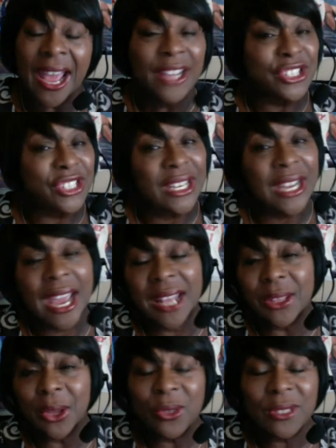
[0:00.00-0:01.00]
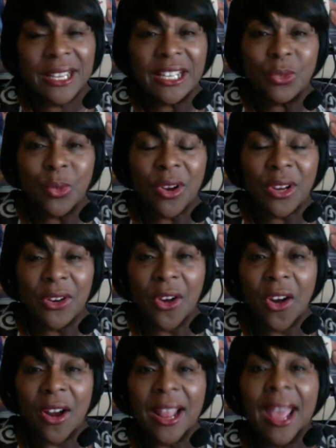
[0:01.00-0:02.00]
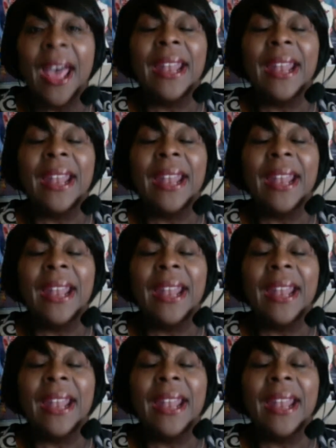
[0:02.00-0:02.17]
She had those ladies working hard.